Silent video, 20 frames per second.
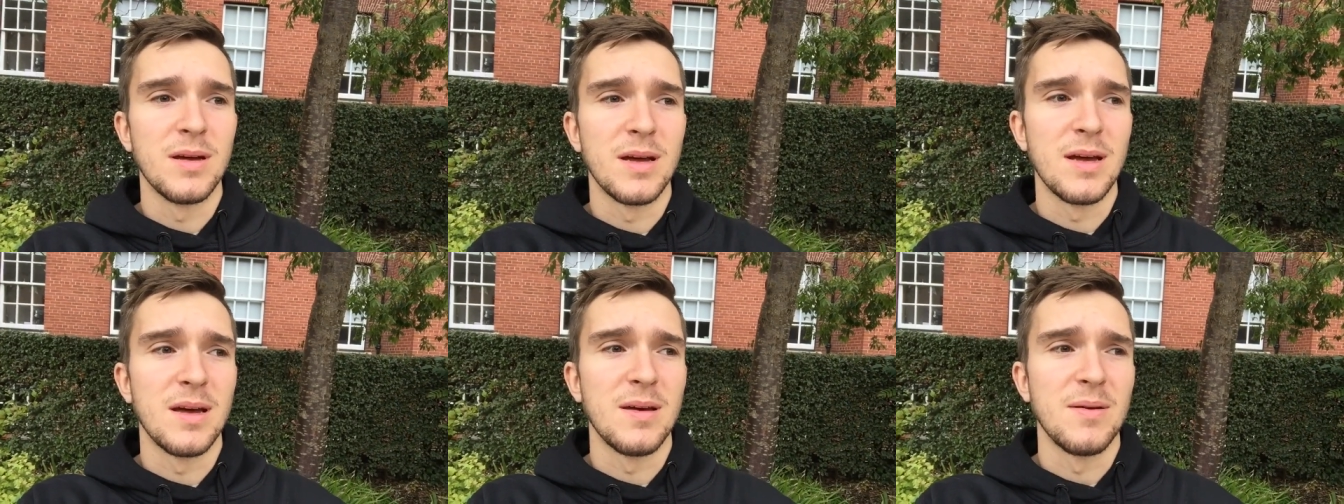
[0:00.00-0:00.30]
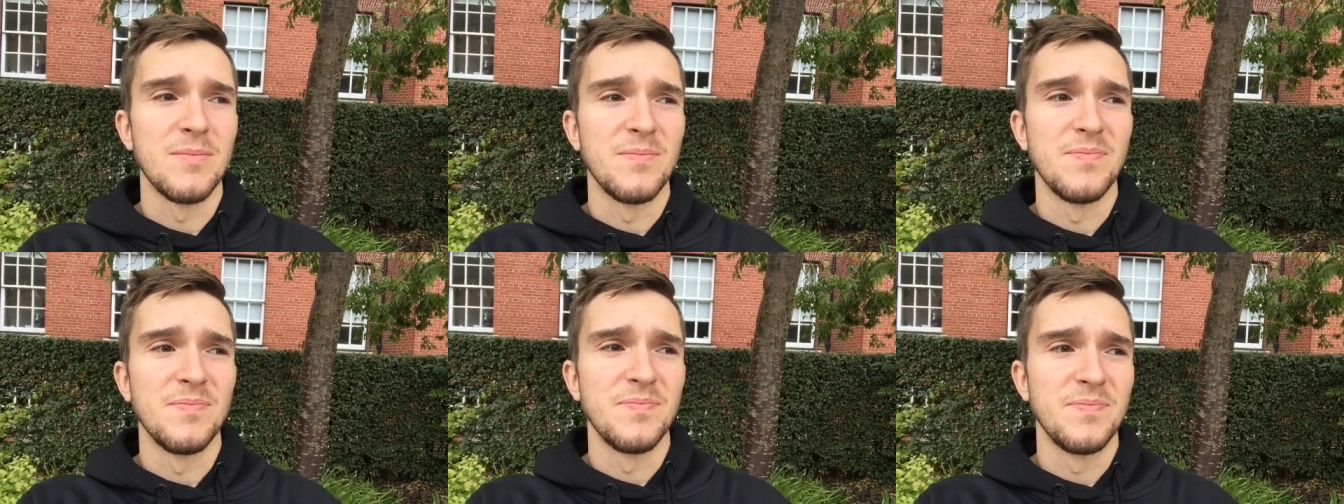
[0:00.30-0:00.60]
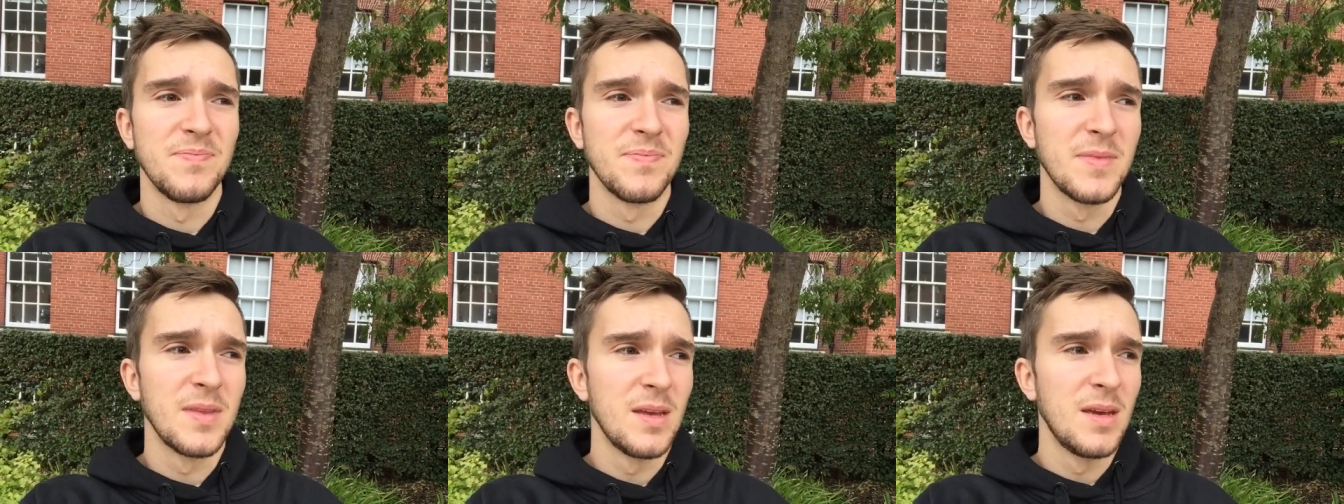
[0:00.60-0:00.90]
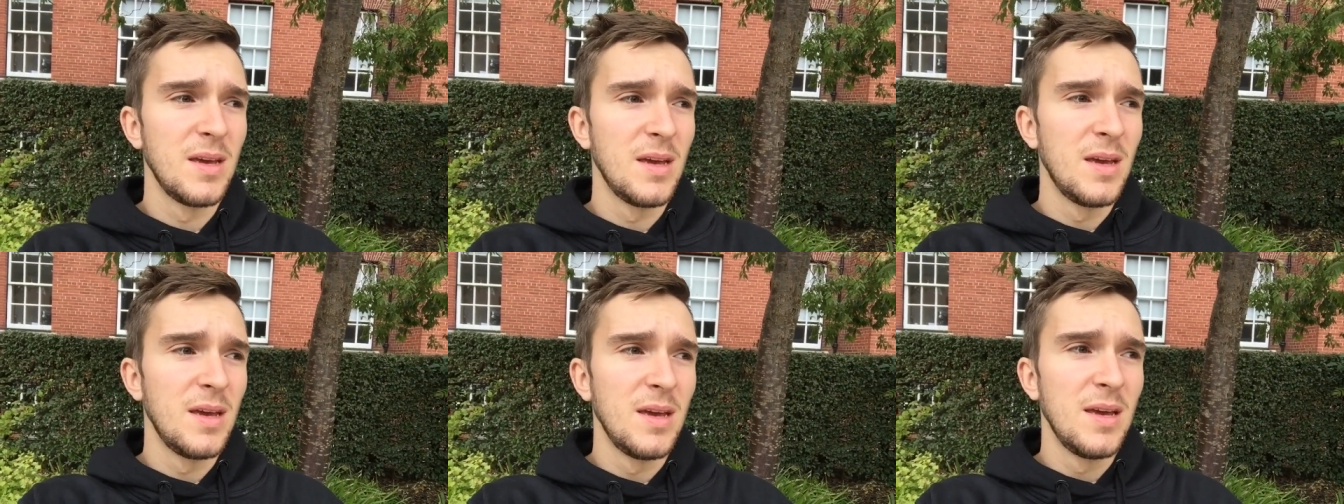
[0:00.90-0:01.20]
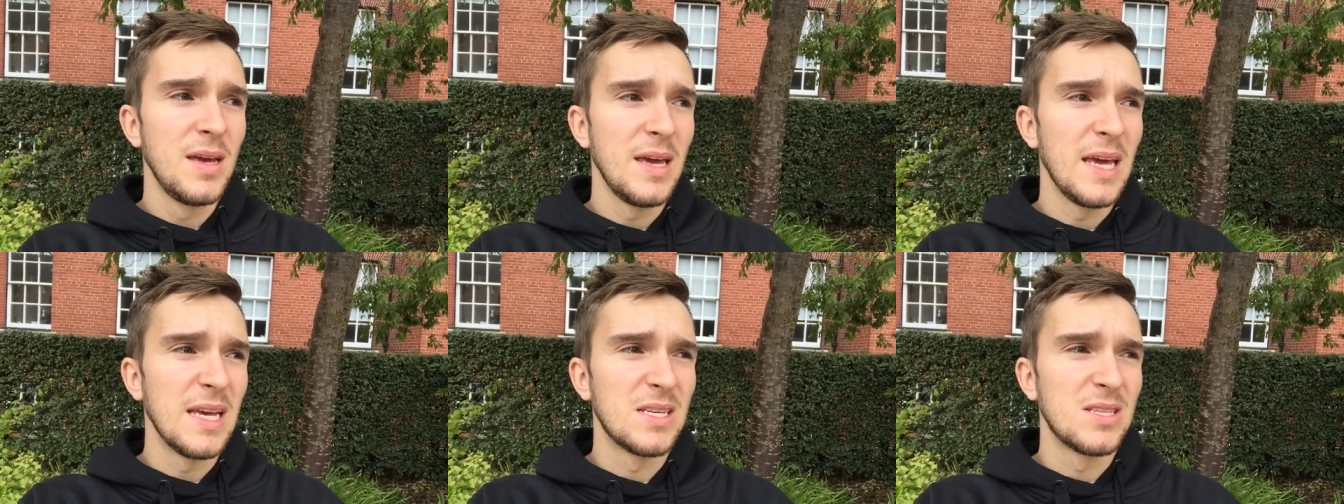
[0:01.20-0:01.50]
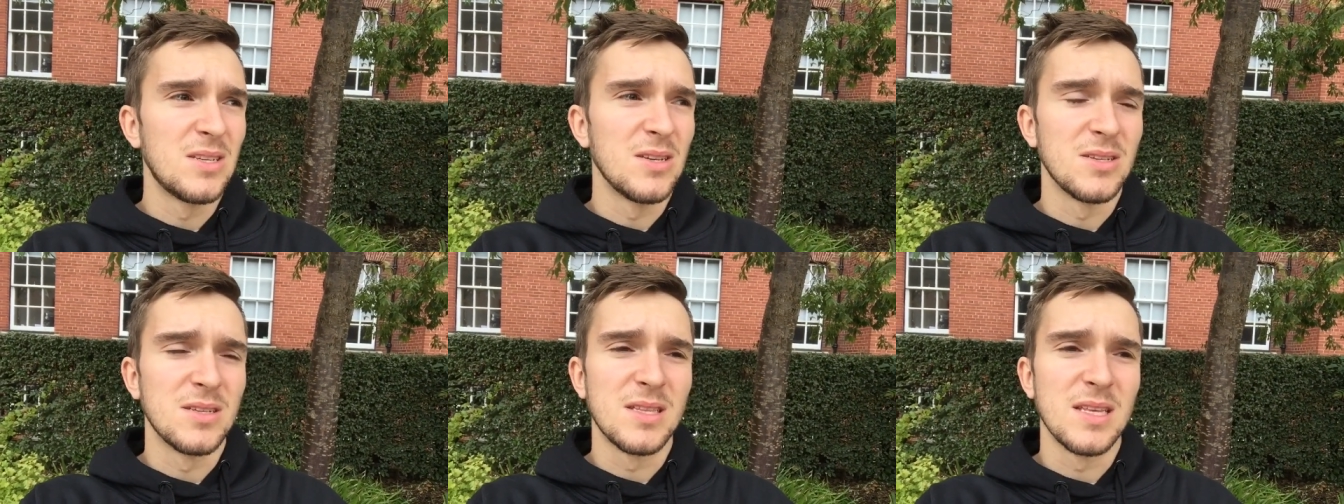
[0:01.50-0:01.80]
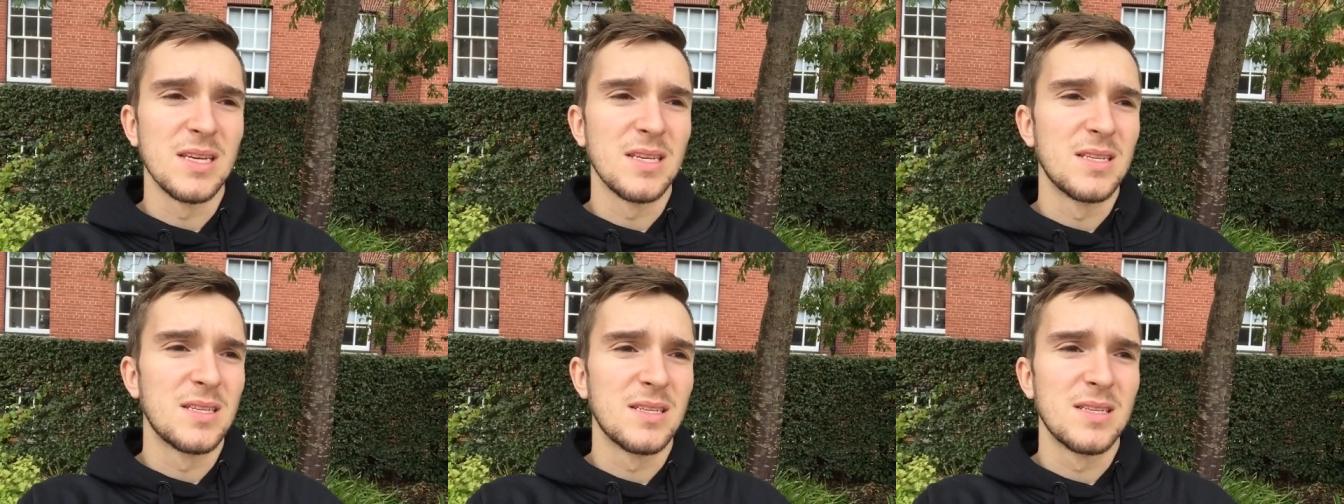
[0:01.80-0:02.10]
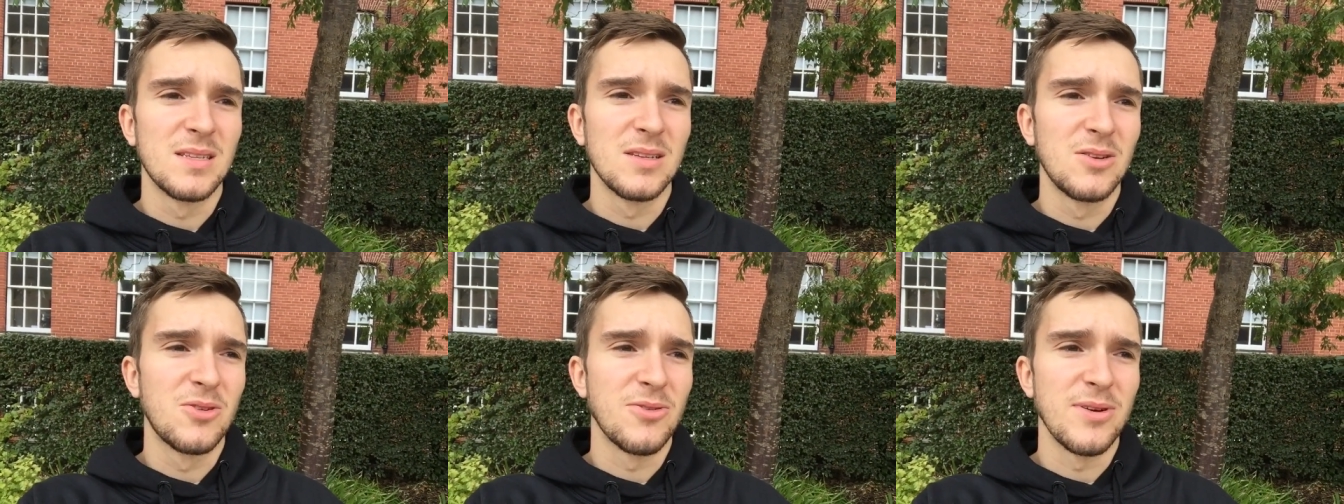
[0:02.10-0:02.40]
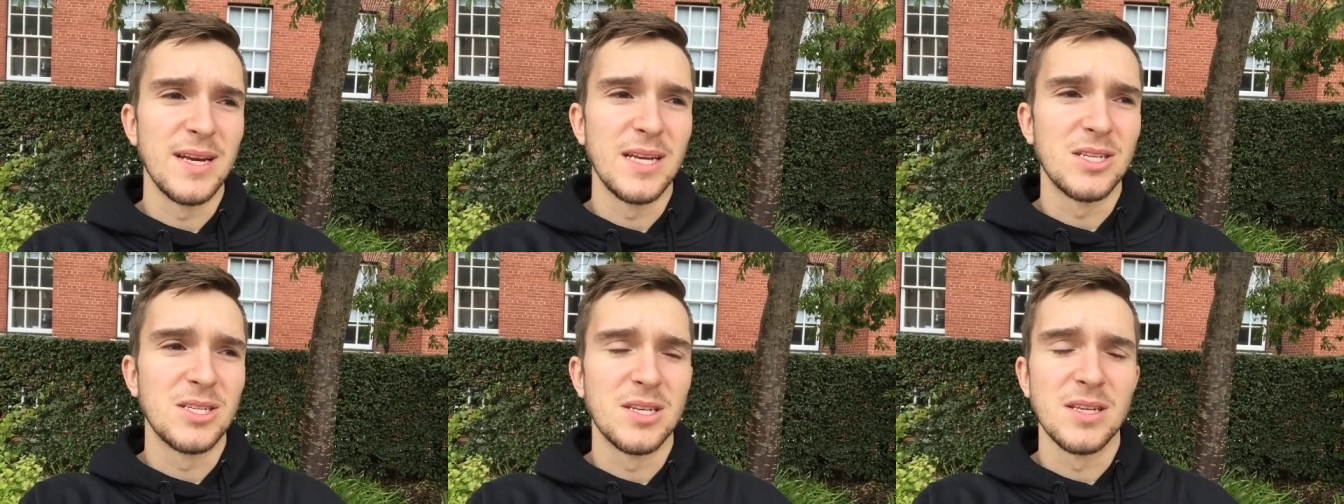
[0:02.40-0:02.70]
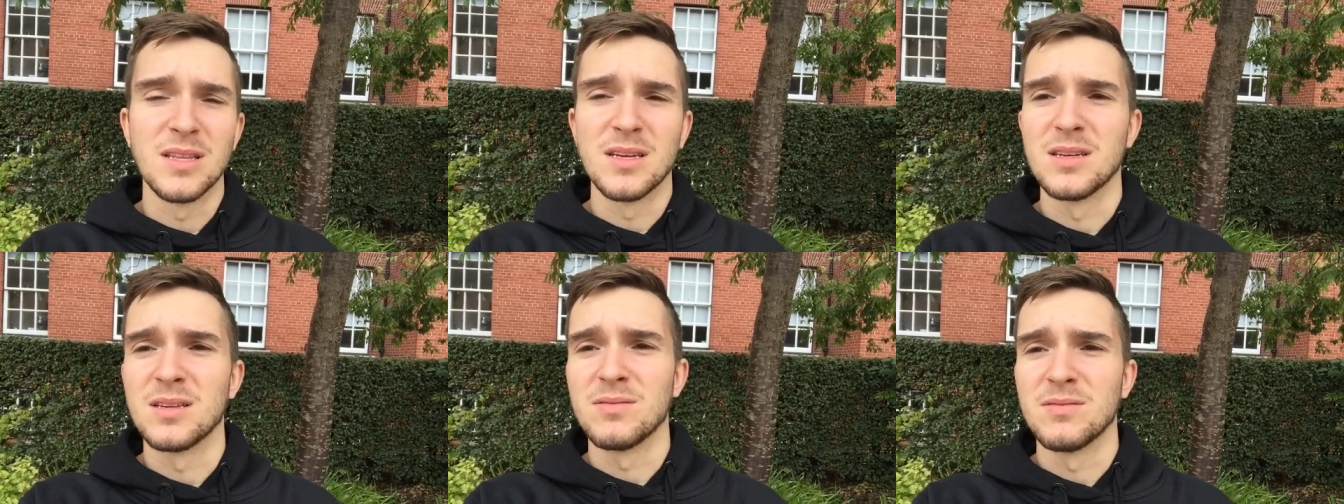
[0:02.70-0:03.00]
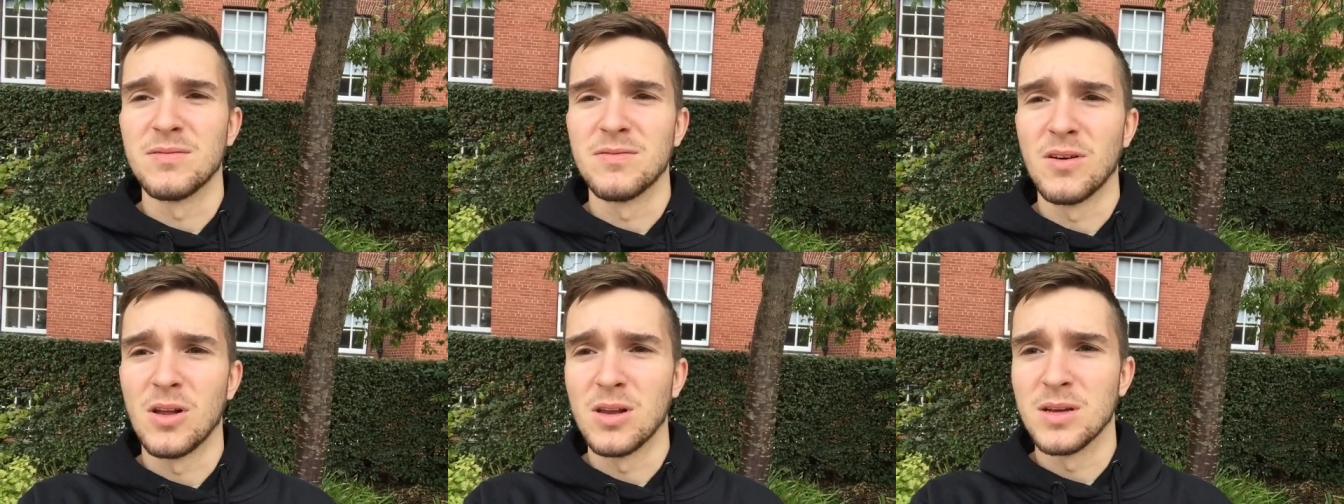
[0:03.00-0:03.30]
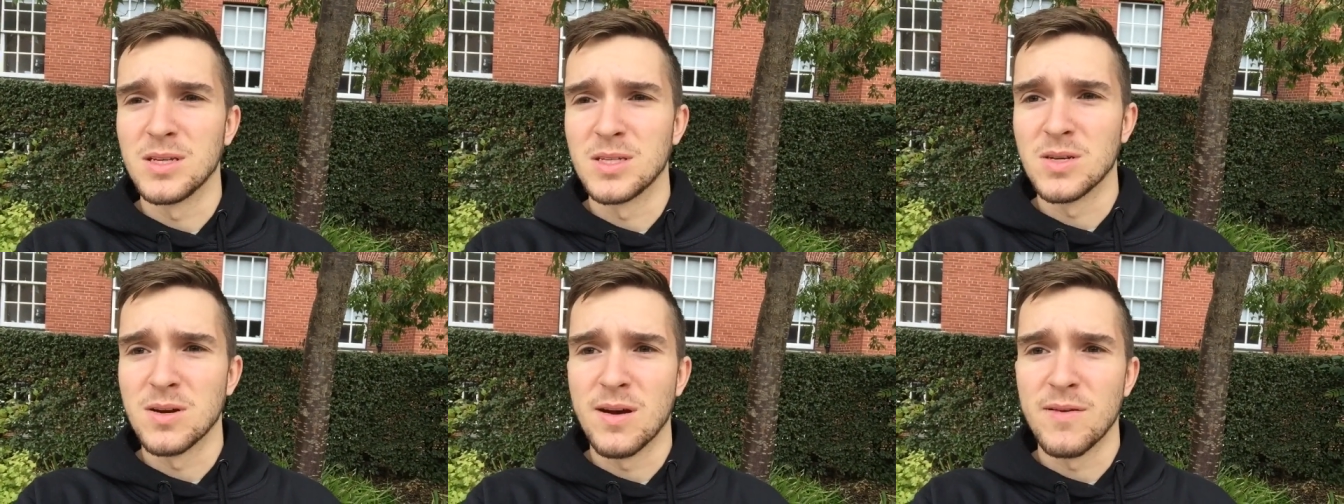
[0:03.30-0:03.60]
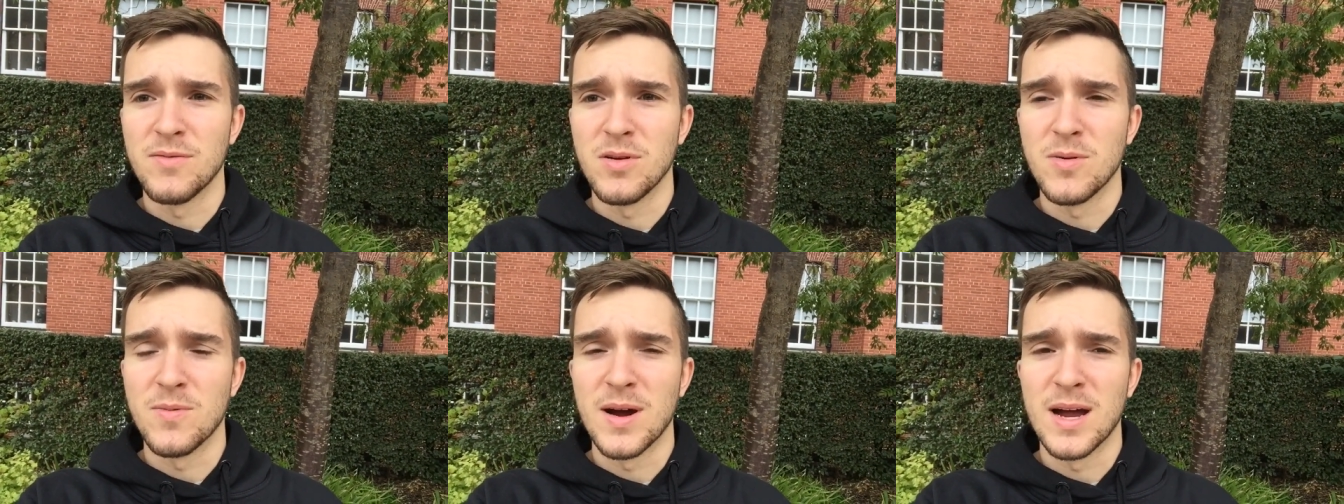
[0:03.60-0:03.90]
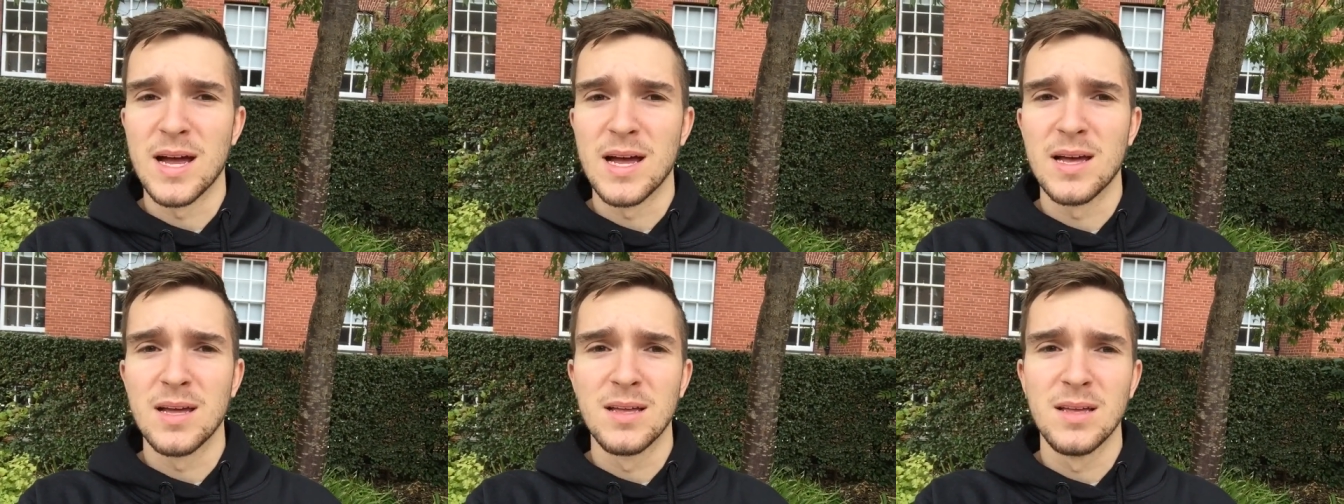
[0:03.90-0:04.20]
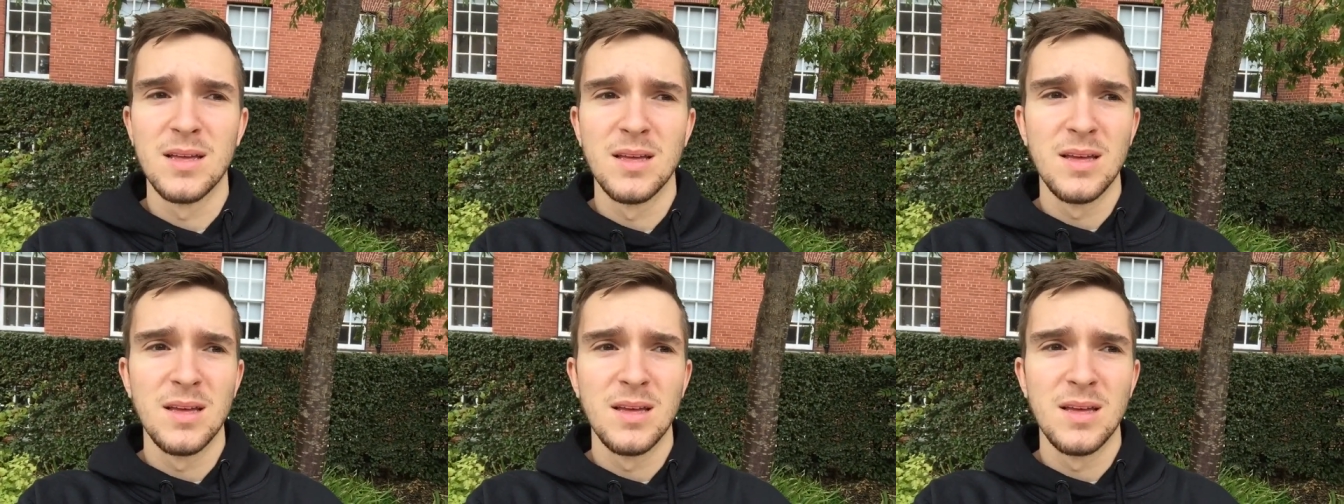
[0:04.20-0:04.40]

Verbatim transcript: Um, it's just this creature that follows you everywhere.